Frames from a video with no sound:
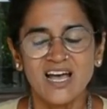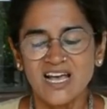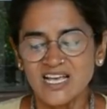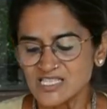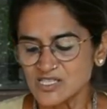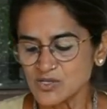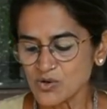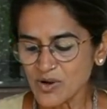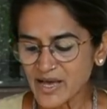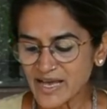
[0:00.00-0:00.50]

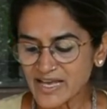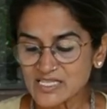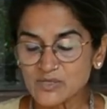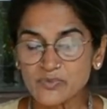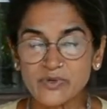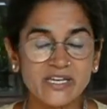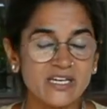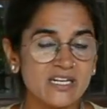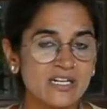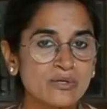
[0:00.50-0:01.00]
So as
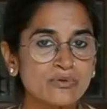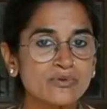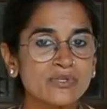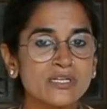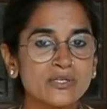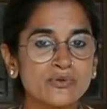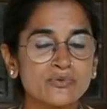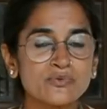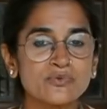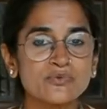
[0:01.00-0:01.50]
we get into the
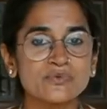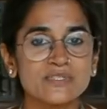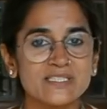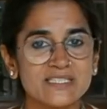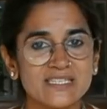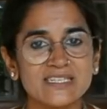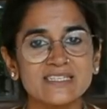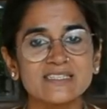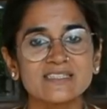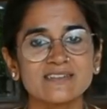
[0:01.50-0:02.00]
new
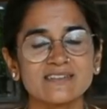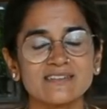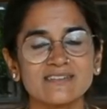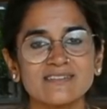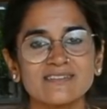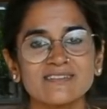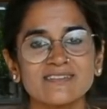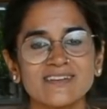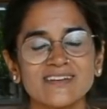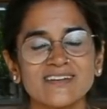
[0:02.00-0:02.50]

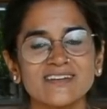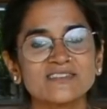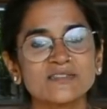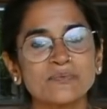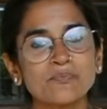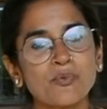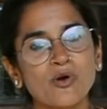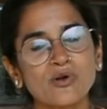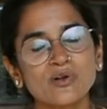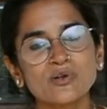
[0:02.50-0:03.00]
season, it's
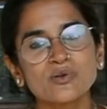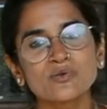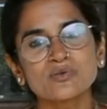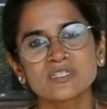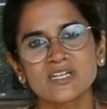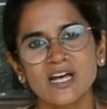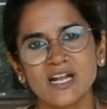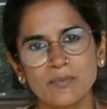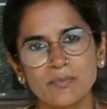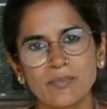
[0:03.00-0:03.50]
important to
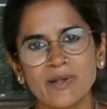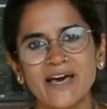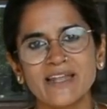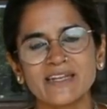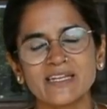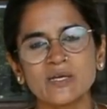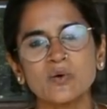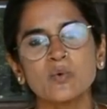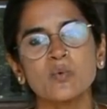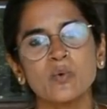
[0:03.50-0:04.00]
start
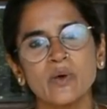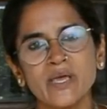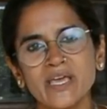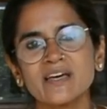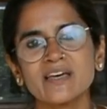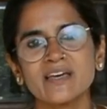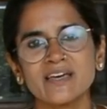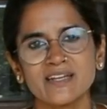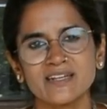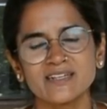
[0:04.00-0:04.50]
planning way
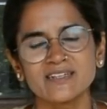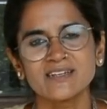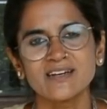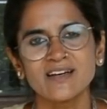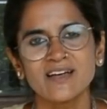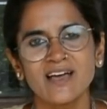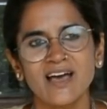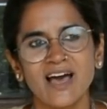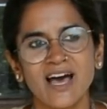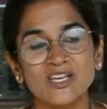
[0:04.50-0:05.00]
ahead
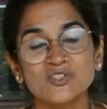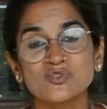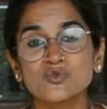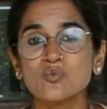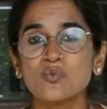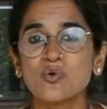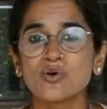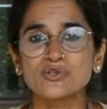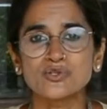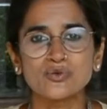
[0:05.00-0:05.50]
as to
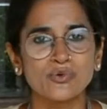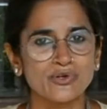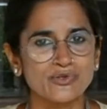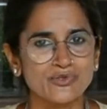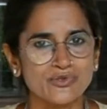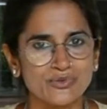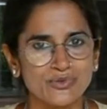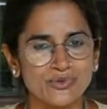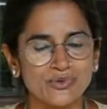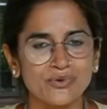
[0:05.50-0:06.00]
what you
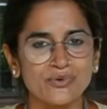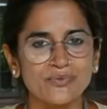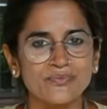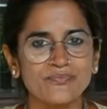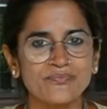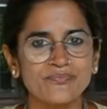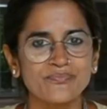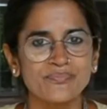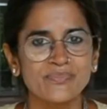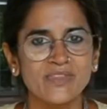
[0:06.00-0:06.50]
want to grow.
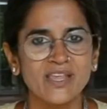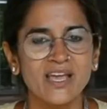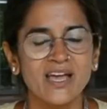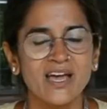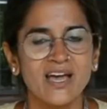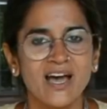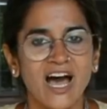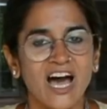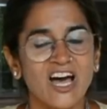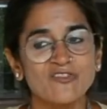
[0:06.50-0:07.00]

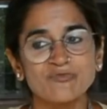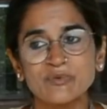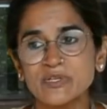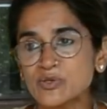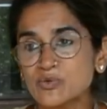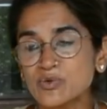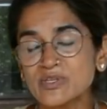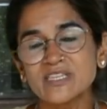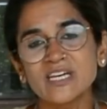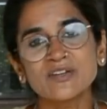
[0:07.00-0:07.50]
I've been
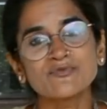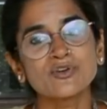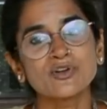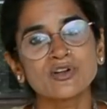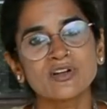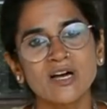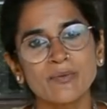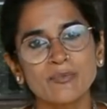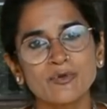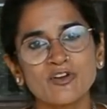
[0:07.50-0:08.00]
doing that for
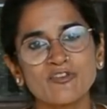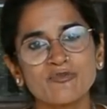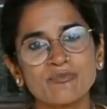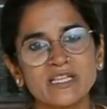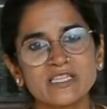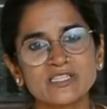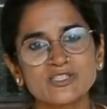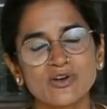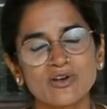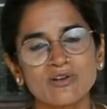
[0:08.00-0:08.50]
a couple of
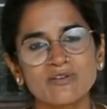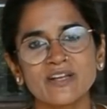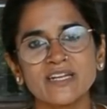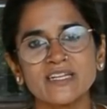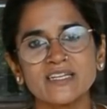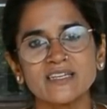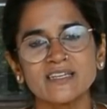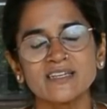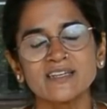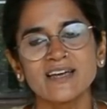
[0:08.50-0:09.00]
months
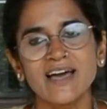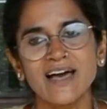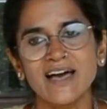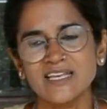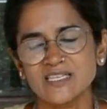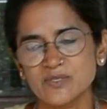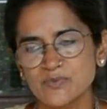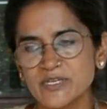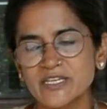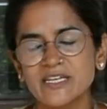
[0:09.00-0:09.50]
already
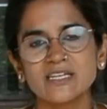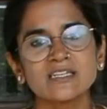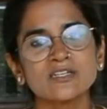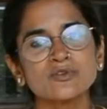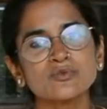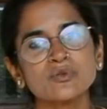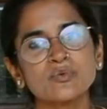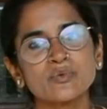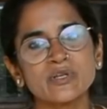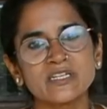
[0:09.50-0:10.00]
as we get
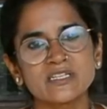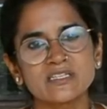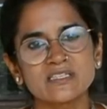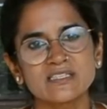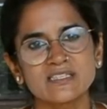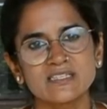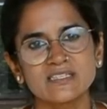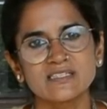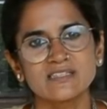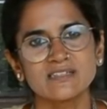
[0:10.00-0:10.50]
into the winter
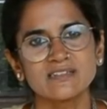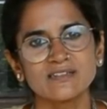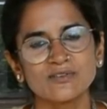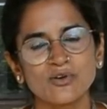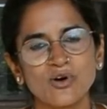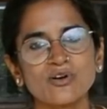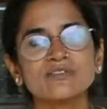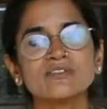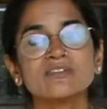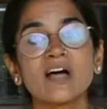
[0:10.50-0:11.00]
season
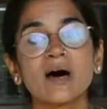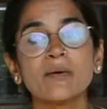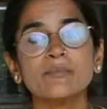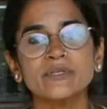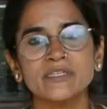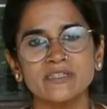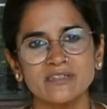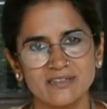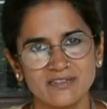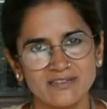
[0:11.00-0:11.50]
or the
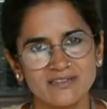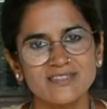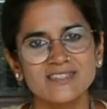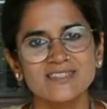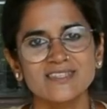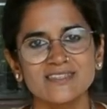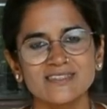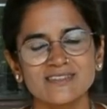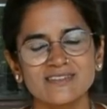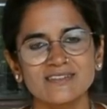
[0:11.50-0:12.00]
Rabi
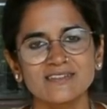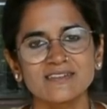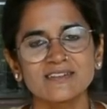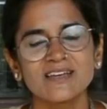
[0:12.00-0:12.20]
season.